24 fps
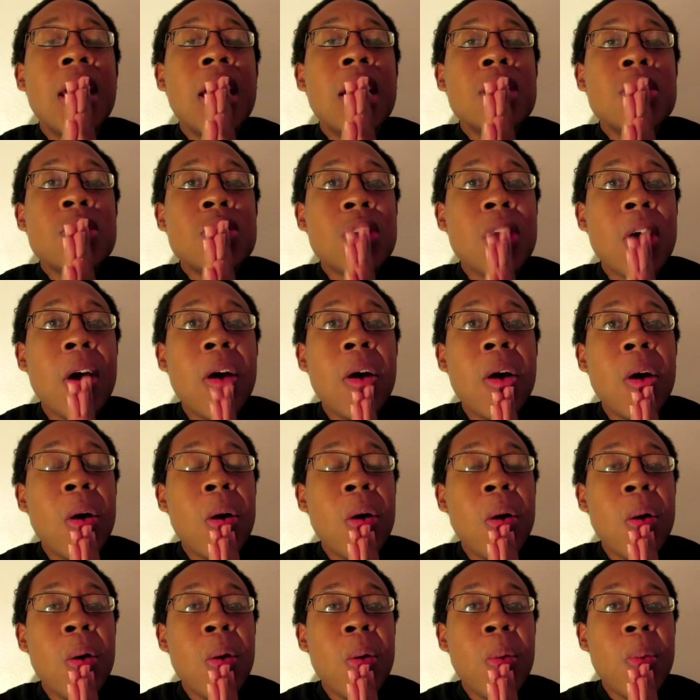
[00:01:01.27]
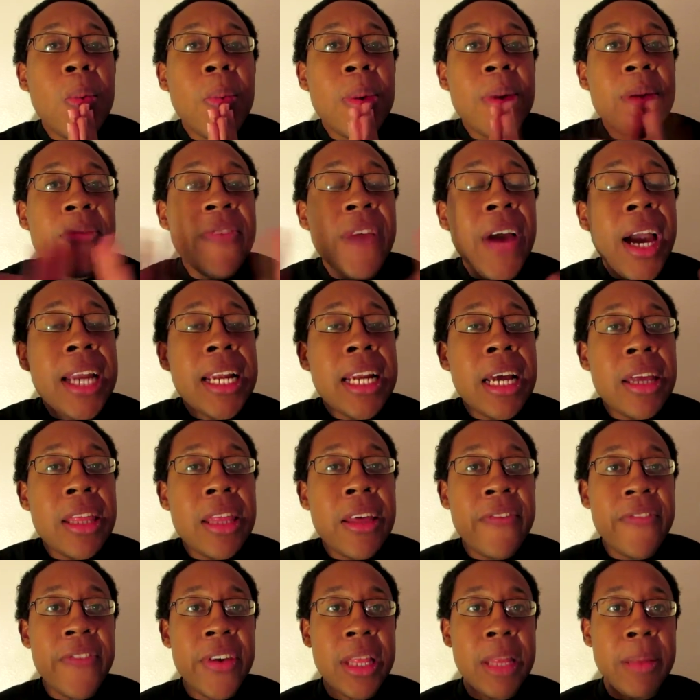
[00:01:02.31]
So, we find out
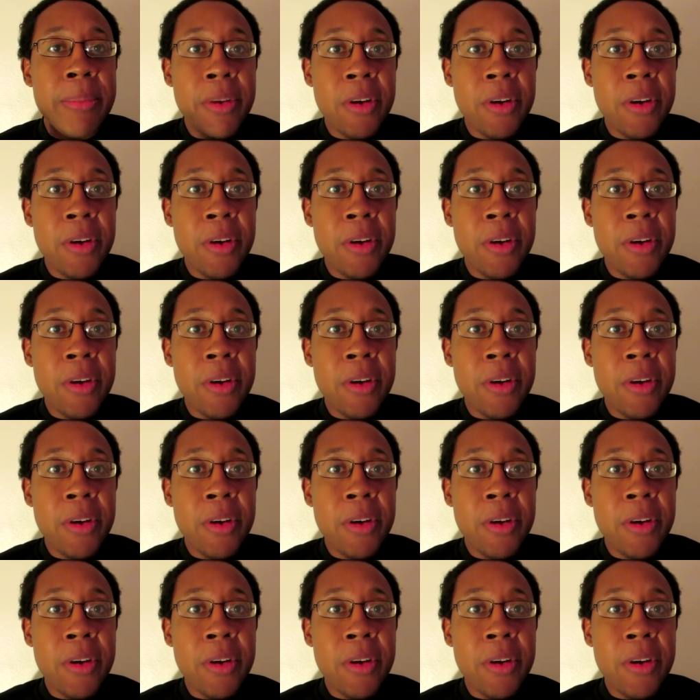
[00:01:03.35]
that Phillip